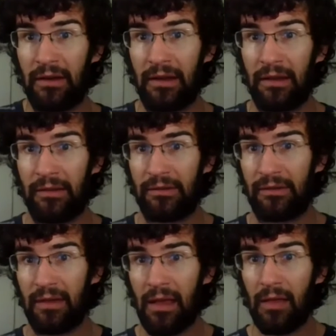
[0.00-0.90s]

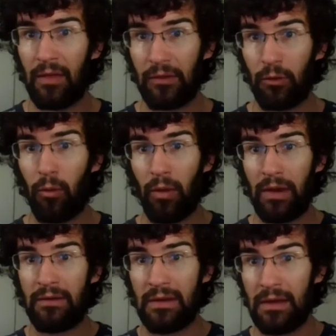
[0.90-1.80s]
It's like the whole
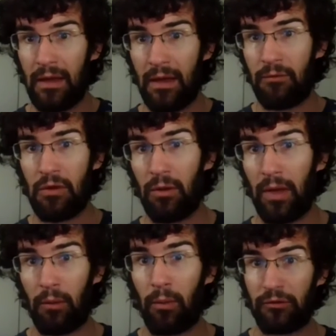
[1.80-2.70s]
idea of, you know,
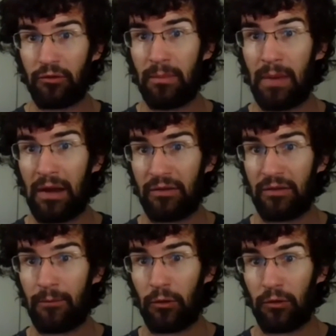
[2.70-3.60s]
like Western
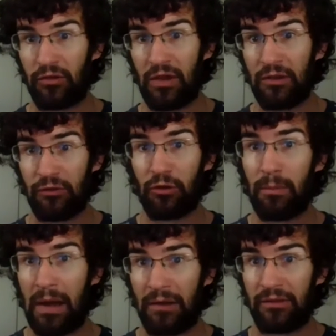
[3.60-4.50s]
medicine versus Eastern
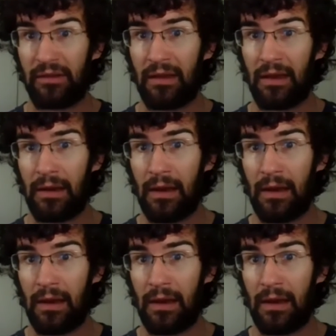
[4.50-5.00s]
medicine